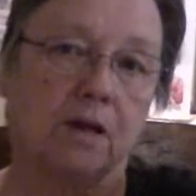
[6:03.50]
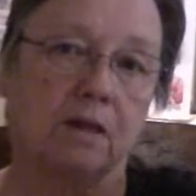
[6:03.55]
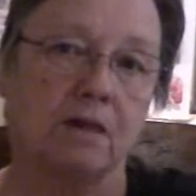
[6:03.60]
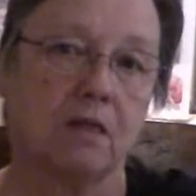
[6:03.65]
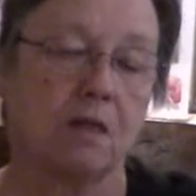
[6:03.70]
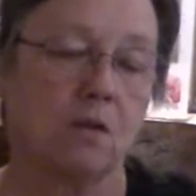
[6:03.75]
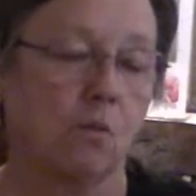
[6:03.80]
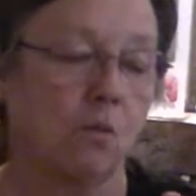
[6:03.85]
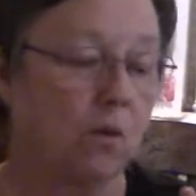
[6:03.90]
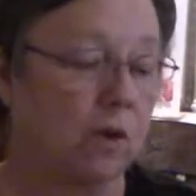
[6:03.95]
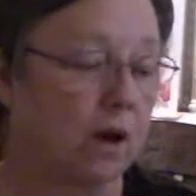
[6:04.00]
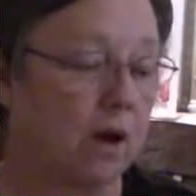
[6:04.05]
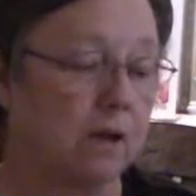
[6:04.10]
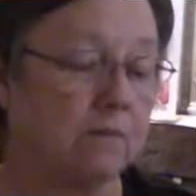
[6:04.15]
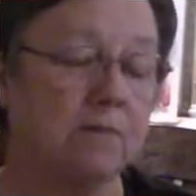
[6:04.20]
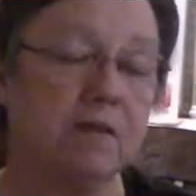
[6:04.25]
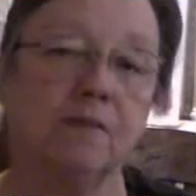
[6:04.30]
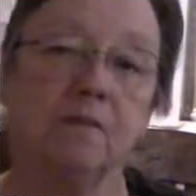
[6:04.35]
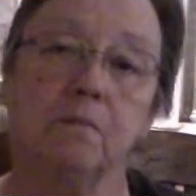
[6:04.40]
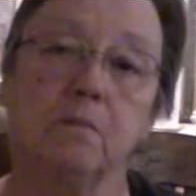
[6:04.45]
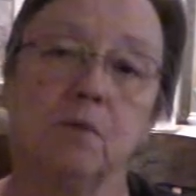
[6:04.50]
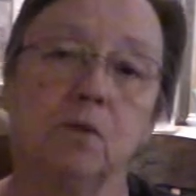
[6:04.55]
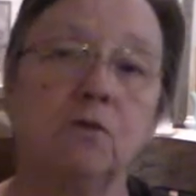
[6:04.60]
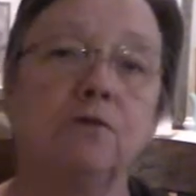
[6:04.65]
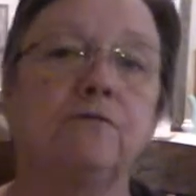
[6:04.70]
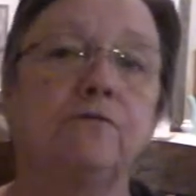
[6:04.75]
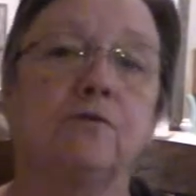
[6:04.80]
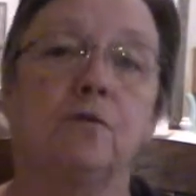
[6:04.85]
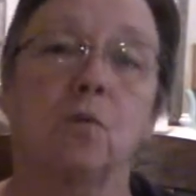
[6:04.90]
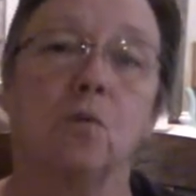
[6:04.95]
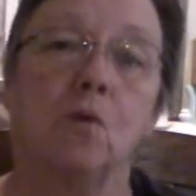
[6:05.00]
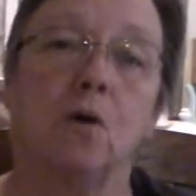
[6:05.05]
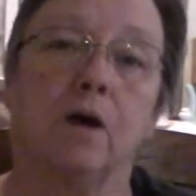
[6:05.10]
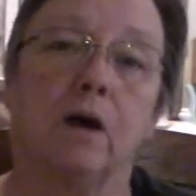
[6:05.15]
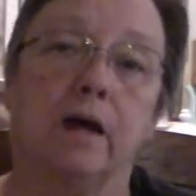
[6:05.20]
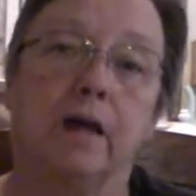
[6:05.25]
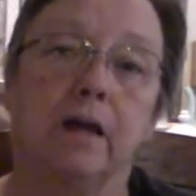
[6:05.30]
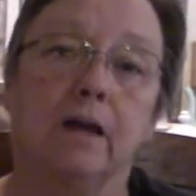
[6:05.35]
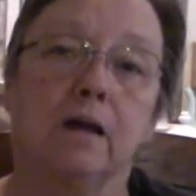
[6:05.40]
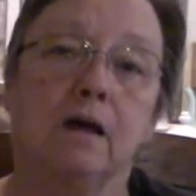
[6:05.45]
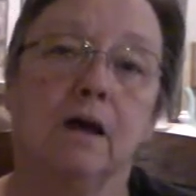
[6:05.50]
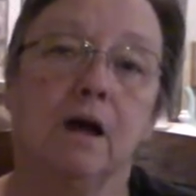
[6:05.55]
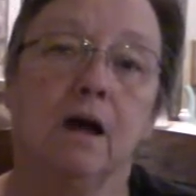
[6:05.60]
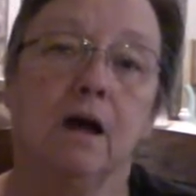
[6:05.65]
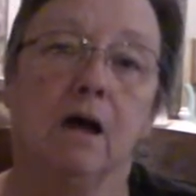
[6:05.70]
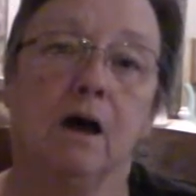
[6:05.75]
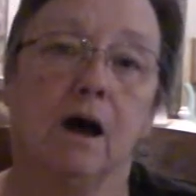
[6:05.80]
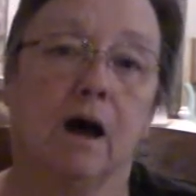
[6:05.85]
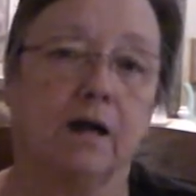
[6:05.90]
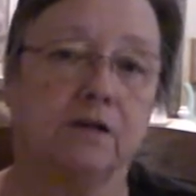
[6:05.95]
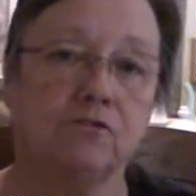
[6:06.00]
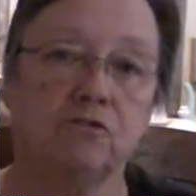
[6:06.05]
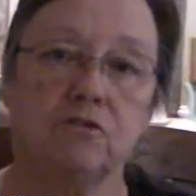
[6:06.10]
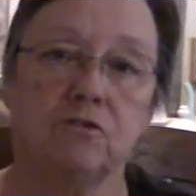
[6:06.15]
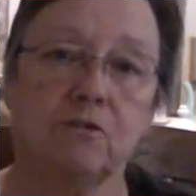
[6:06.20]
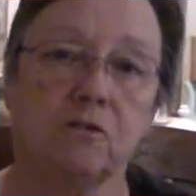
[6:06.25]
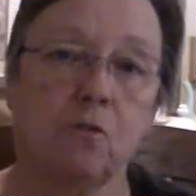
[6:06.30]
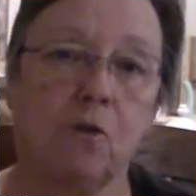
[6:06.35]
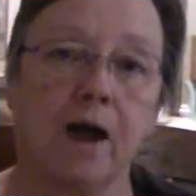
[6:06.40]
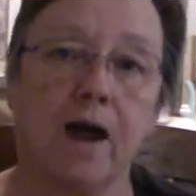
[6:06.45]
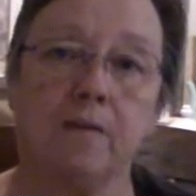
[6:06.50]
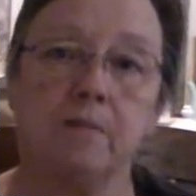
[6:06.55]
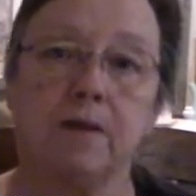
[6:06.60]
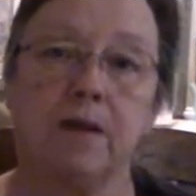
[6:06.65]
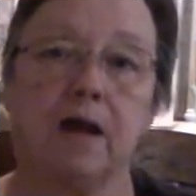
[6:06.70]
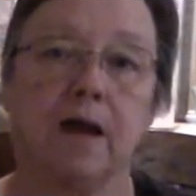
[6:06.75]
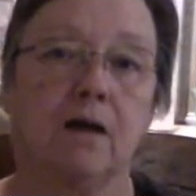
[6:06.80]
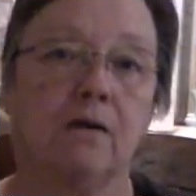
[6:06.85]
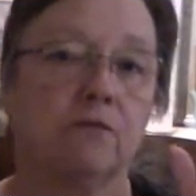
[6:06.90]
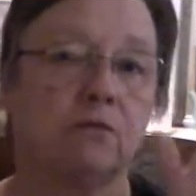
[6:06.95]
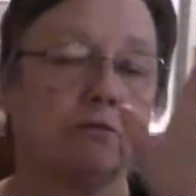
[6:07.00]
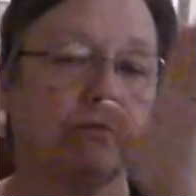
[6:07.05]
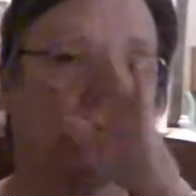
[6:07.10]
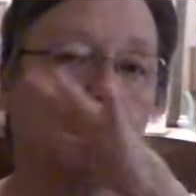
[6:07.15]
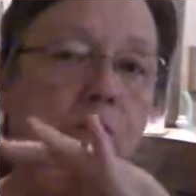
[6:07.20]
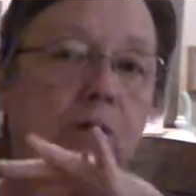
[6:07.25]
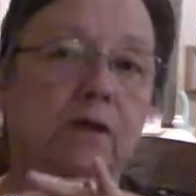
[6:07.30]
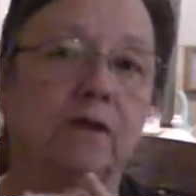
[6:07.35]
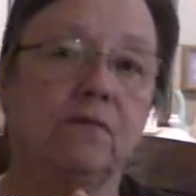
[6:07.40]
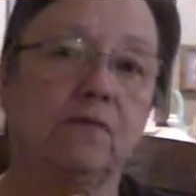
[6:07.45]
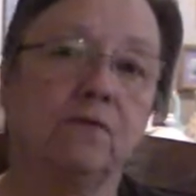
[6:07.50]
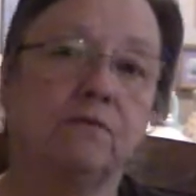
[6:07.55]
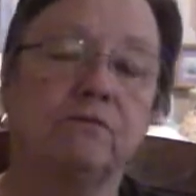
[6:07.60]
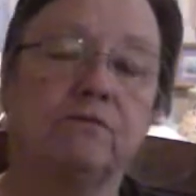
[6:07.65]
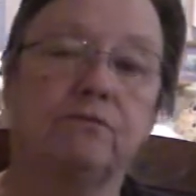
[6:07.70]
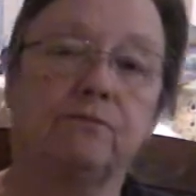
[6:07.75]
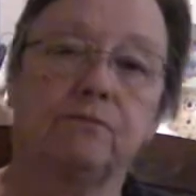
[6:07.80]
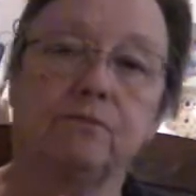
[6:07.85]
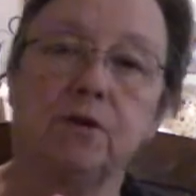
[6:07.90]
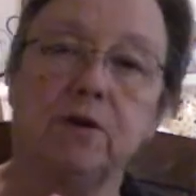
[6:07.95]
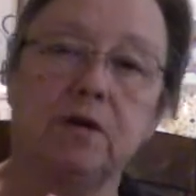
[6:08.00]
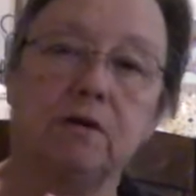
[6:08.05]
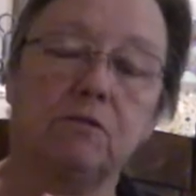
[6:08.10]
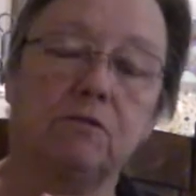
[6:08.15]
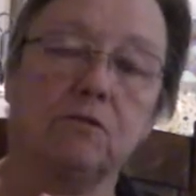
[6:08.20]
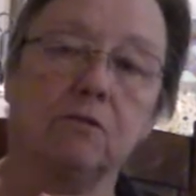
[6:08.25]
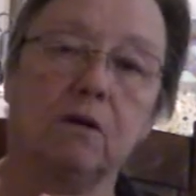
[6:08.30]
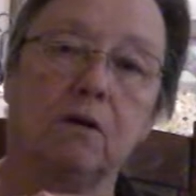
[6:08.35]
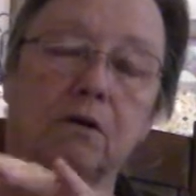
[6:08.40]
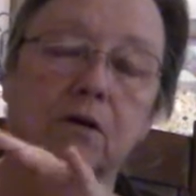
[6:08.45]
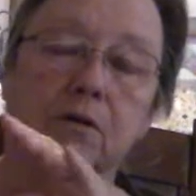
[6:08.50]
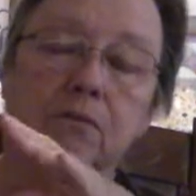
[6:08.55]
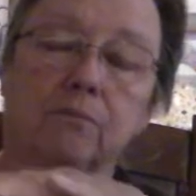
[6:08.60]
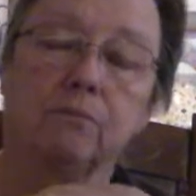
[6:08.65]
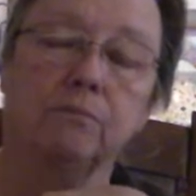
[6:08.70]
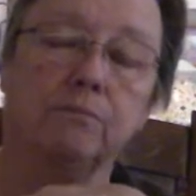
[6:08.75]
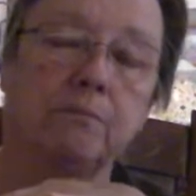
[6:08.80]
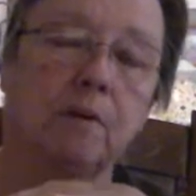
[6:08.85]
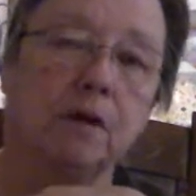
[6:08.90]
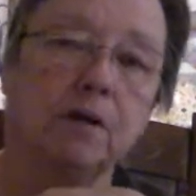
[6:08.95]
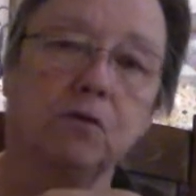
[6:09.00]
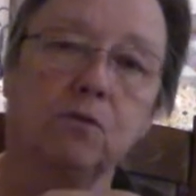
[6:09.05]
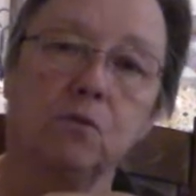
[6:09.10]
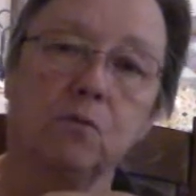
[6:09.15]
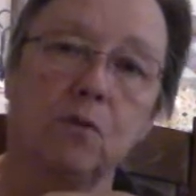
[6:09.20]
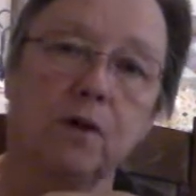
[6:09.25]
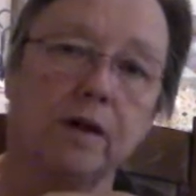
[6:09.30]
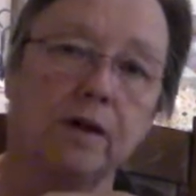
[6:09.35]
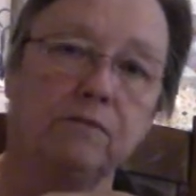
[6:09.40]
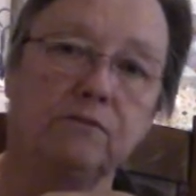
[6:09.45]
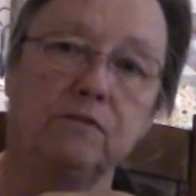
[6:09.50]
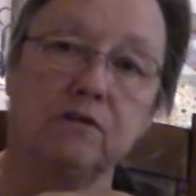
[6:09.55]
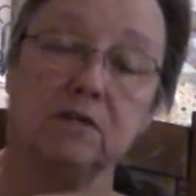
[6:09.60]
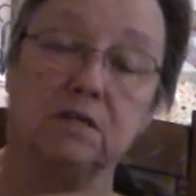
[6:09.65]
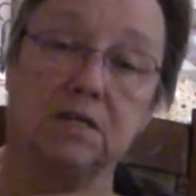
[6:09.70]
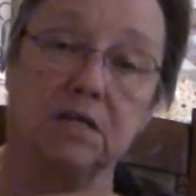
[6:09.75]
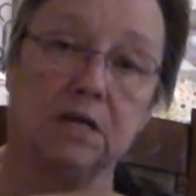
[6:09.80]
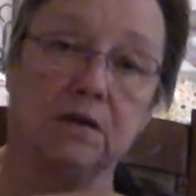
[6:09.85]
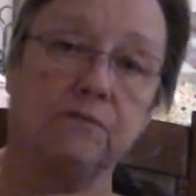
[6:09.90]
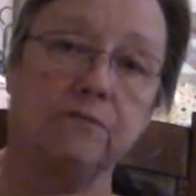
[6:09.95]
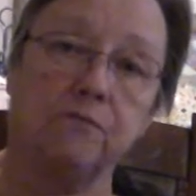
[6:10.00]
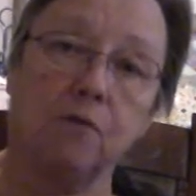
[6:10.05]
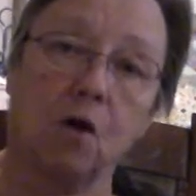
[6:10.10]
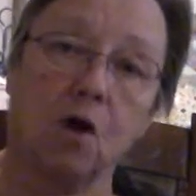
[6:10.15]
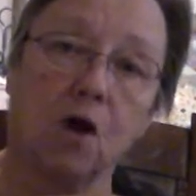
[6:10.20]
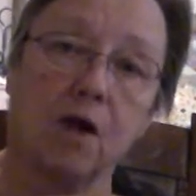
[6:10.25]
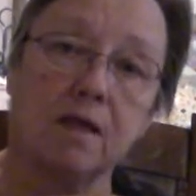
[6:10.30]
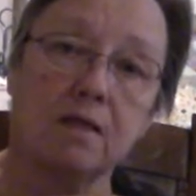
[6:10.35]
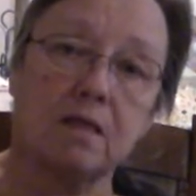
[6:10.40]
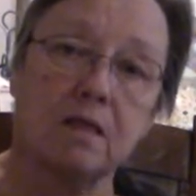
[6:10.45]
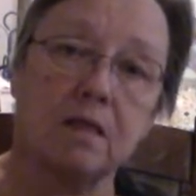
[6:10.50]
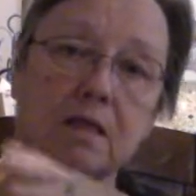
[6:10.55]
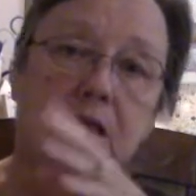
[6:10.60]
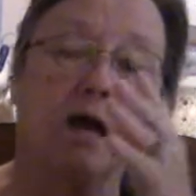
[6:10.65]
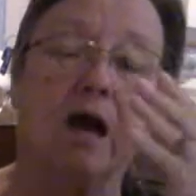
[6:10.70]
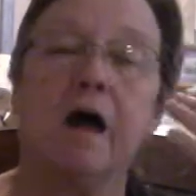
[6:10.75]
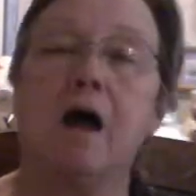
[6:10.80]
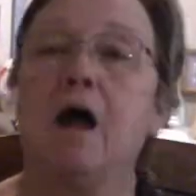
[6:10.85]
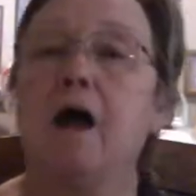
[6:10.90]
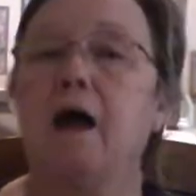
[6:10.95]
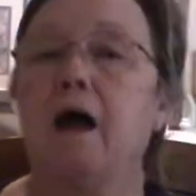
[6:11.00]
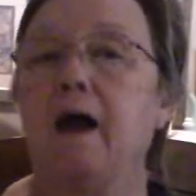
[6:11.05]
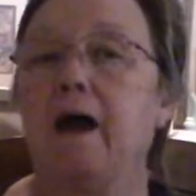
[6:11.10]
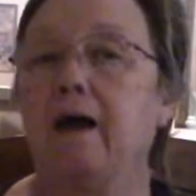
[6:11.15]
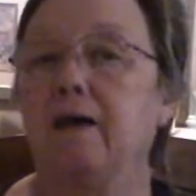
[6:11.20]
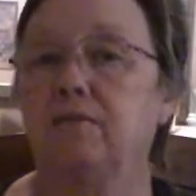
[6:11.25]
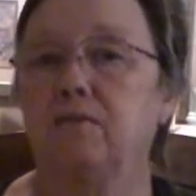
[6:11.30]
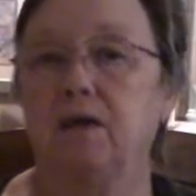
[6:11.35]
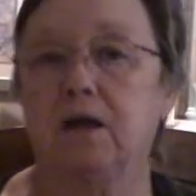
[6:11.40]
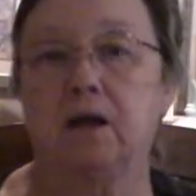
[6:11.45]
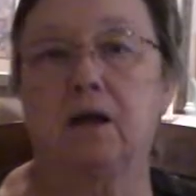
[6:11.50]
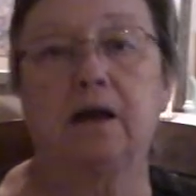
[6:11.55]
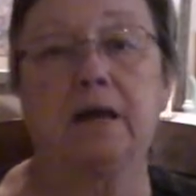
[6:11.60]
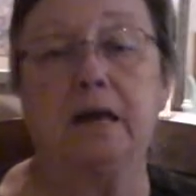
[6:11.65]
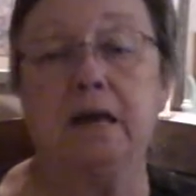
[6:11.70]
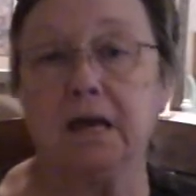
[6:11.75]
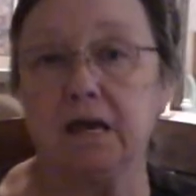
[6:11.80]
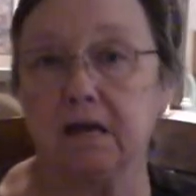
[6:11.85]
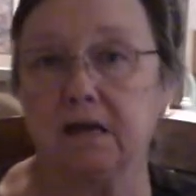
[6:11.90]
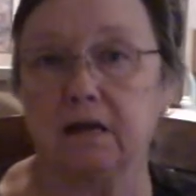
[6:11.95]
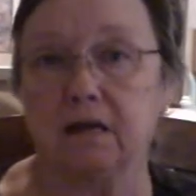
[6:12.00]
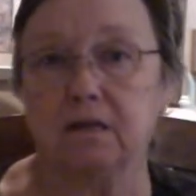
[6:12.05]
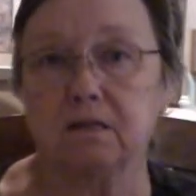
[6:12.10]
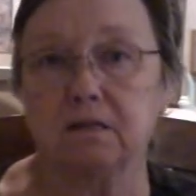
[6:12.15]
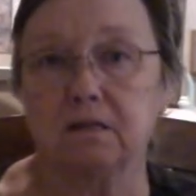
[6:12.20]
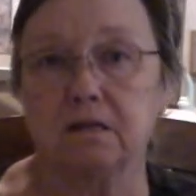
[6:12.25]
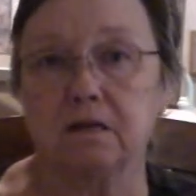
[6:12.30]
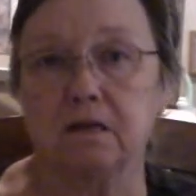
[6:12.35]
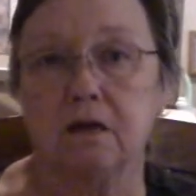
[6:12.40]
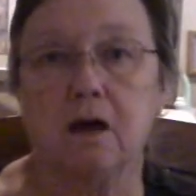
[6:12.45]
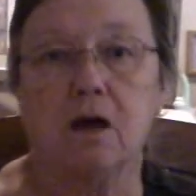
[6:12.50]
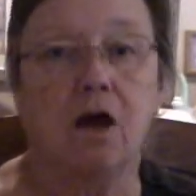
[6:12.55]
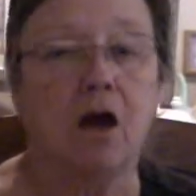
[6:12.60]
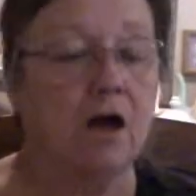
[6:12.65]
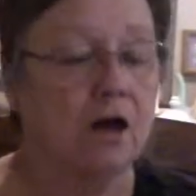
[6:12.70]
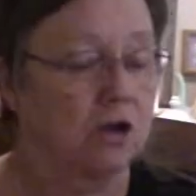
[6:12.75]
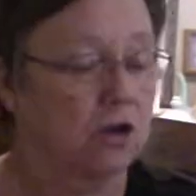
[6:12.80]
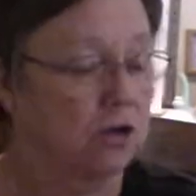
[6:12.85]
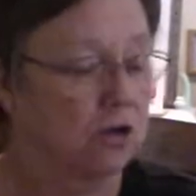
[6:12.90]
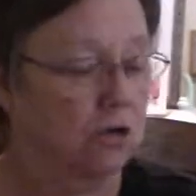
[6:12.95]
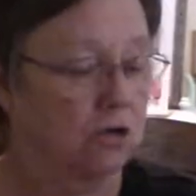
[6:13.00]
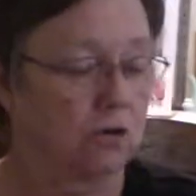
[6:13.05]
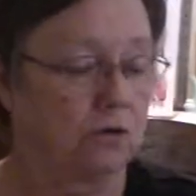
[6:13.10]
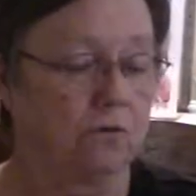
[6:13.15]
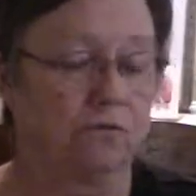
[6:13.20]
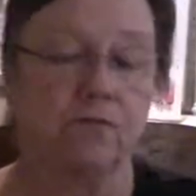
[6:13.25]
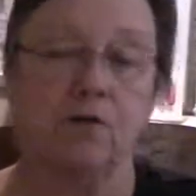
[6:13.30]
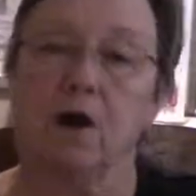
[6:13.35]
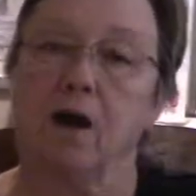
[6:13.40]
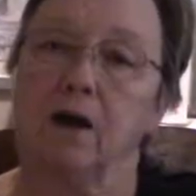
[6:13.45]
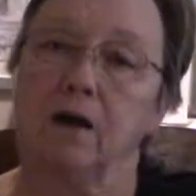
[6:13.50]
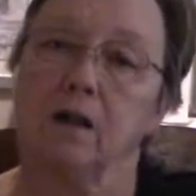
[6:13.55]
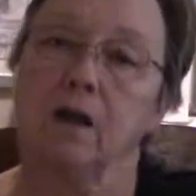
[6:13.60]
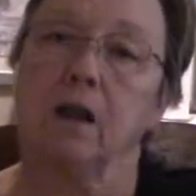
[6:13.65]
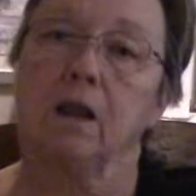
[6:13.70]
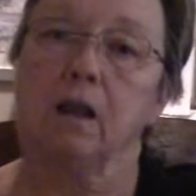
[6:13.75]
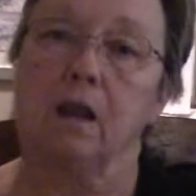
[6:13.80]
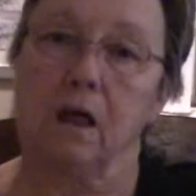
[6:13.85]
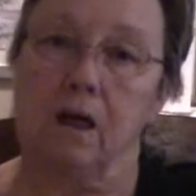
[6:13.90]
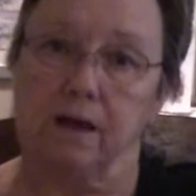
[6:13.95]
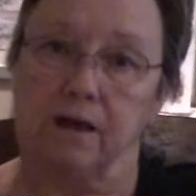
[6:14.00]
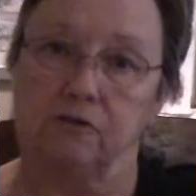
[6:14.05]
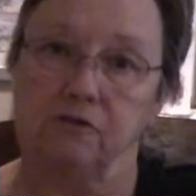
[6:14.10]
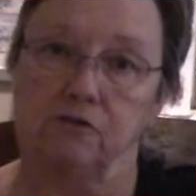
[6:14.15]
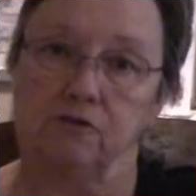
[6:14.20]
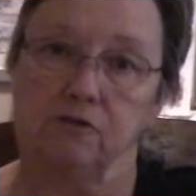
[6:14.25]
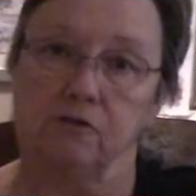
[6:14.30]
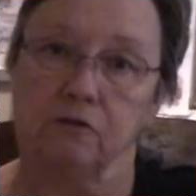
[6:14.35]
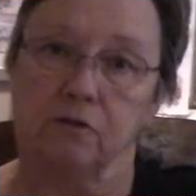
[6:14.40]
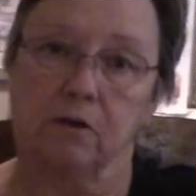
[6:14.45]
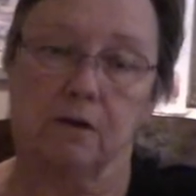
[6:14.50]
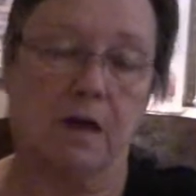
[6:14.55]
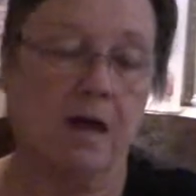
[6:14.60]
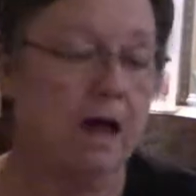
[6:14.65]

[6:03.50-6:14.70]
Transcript: And so when I'm in the mood for one, I just grab it out, throw it in the microwave to defrost, and then I heat it. You've got lunch.